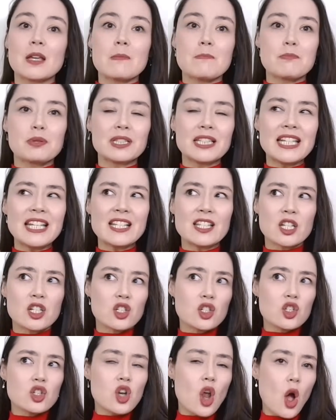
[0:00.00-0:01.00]
Please
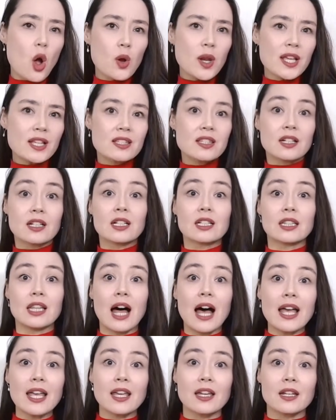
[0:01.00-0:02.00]
notice the
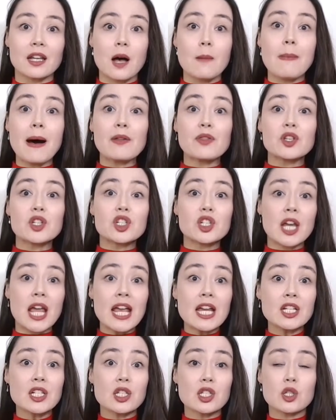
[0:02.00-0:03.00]
client about the
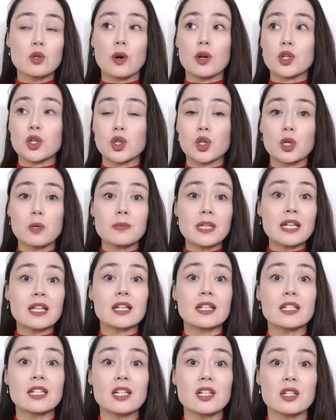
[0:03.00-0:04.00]
changes to our terms and
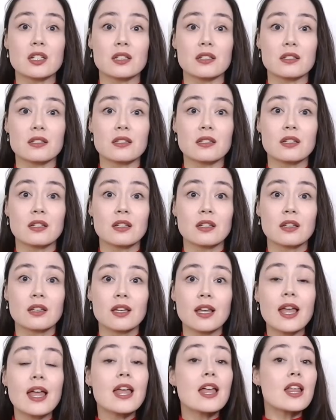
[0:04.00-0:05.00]
conditions.
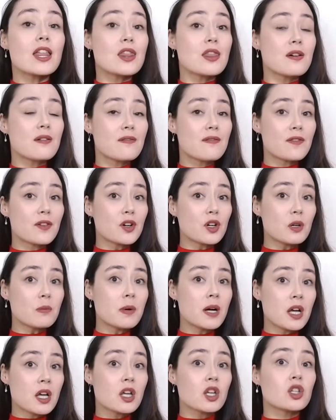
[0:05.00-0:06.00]
The verb
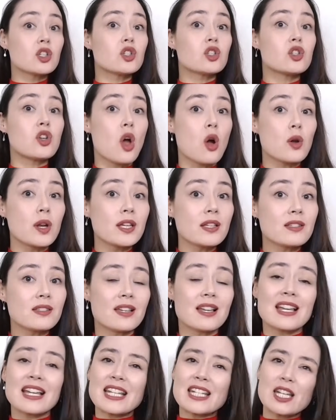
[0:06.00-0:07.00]
notice
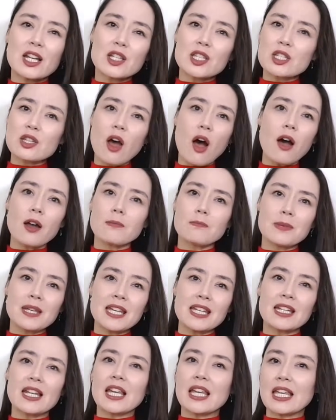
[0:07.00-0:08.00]
does not
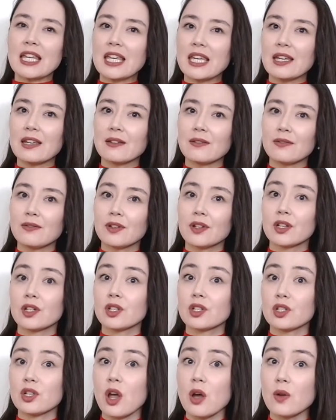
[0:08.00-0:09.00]
mean give
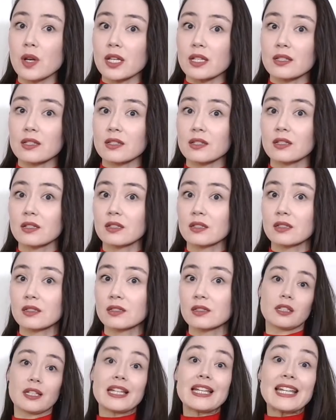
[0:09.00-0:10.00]
notice.
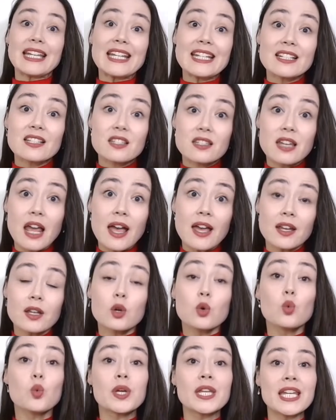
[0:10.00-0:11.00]
Instead,
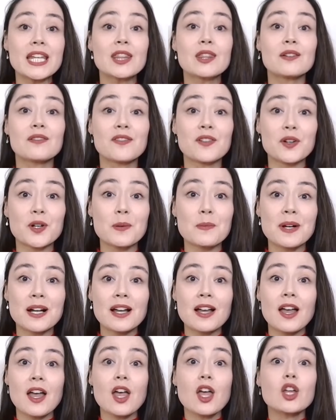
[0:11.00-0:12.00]
we need the verb
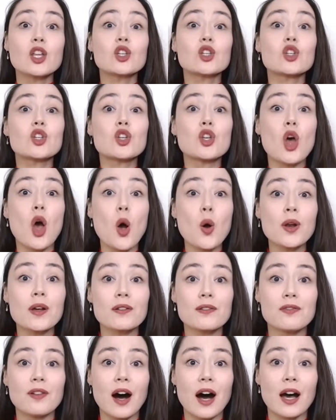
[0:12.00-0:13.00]

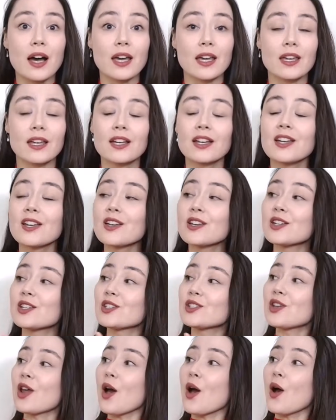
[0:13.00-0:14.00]
notify.
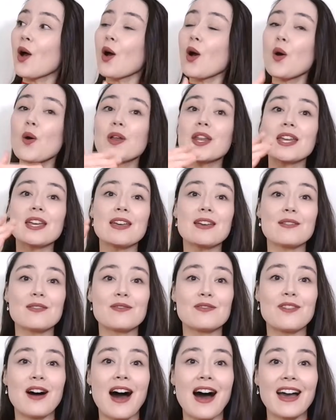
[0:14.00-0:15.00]

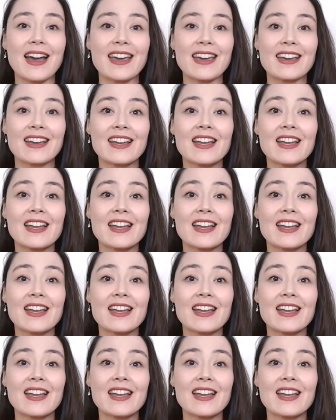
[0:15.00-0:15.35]
Notify.